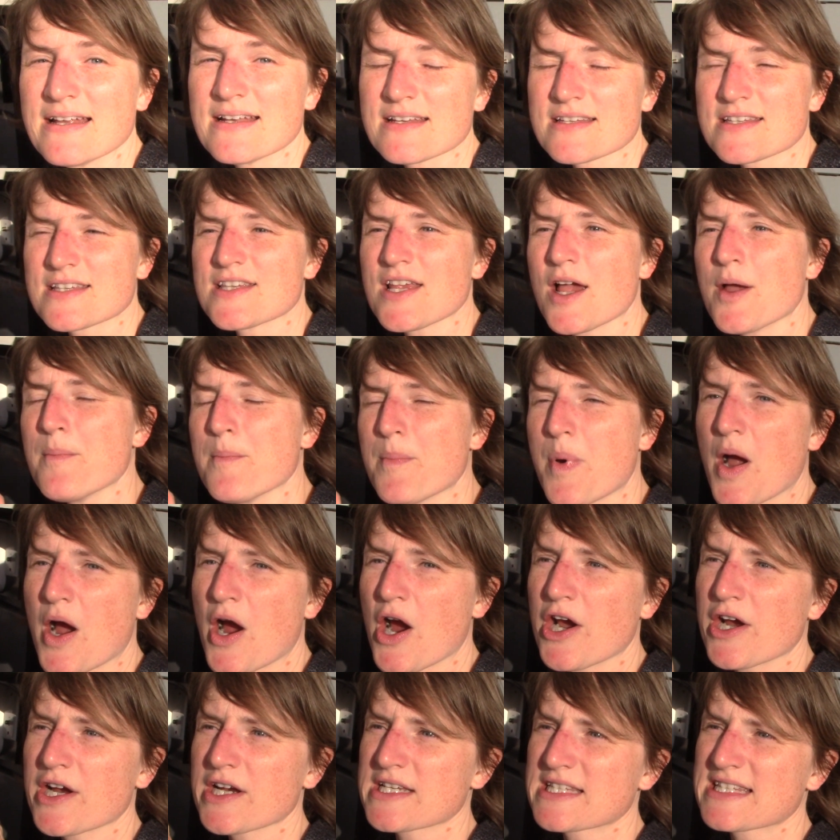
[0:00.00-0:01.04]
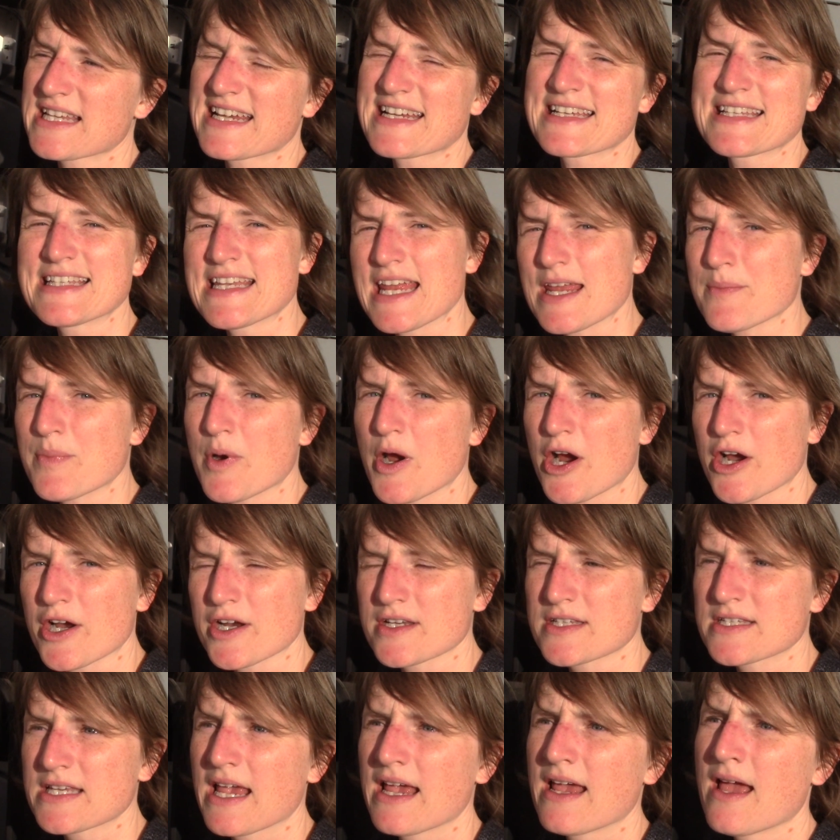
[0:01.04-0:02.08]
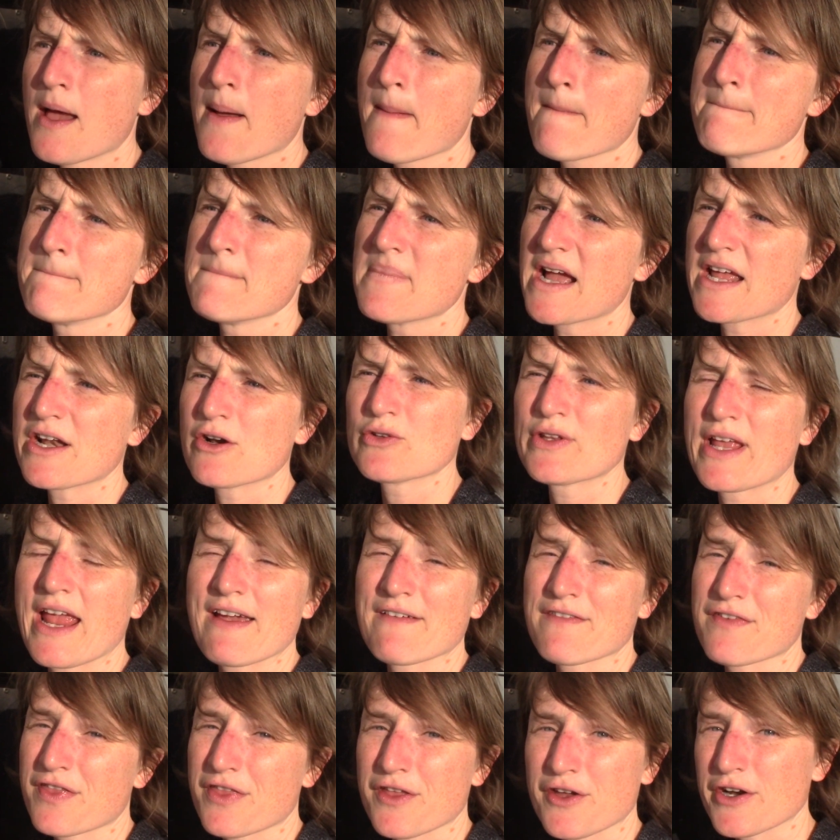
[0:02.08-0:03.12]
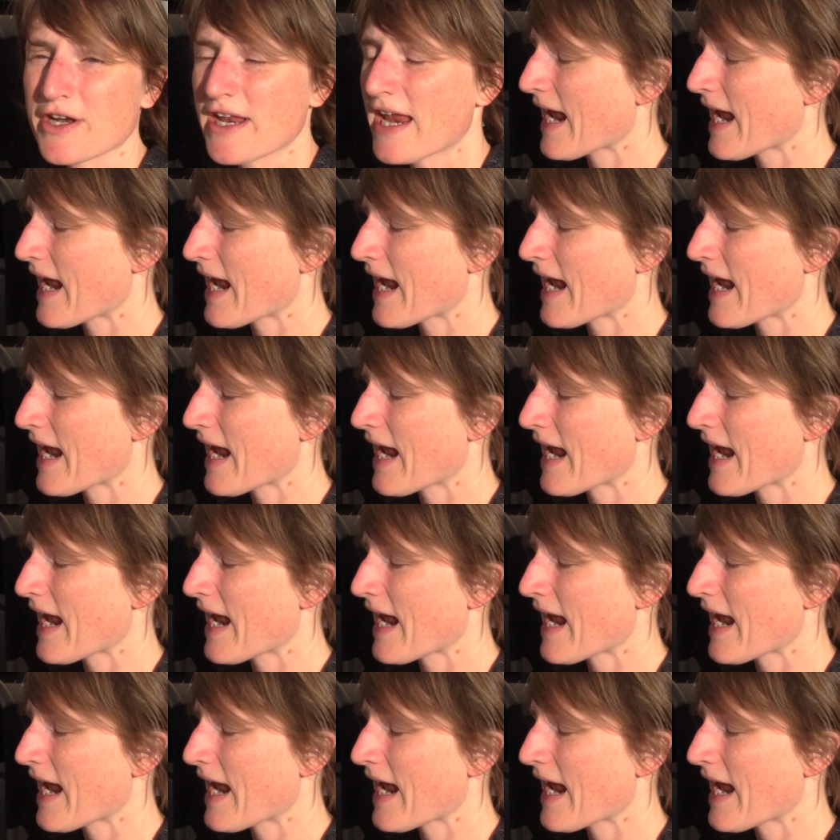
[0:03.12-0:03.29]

some parks, like state parks, might only have 30